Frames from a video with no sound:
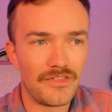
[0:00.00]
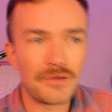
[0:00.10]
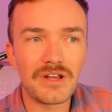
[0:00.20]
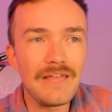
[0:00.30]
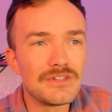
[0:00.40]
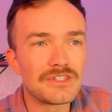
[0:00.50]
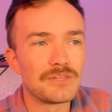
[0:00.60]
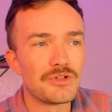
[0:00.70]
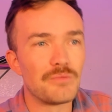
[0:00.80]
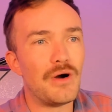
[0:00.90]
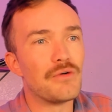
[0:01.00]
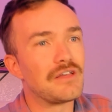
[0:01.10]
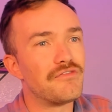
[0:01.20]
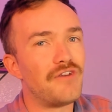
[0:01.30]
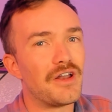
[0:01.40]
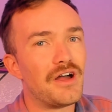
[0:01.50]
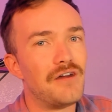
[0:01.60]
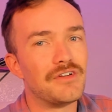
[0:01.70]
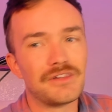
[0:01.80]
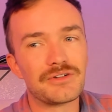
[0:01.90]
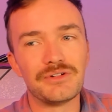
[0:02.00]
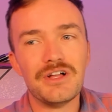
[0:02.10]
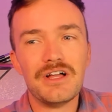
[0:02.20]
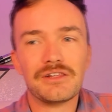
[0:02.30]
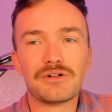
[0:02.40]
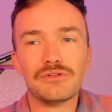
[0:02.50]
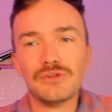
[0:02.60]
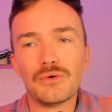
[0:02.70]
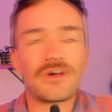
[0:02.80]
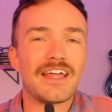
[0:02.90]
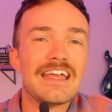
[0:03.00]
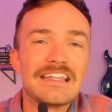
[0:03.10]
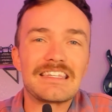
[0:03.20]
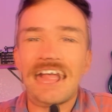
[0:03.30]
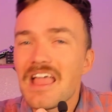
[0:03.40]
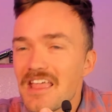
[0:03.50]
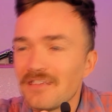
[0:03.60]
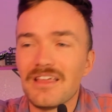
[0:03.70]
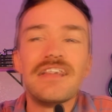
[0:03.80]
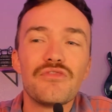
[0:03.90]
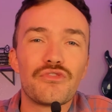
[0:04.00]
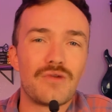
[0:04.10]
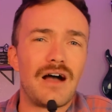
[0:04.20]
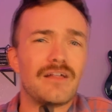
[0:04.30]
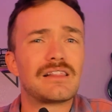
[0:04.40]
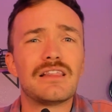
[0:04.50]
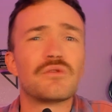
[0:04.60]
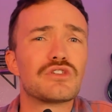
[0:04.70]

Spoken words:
There were even some little poking fun of and little lore hints in and throughout. Like there was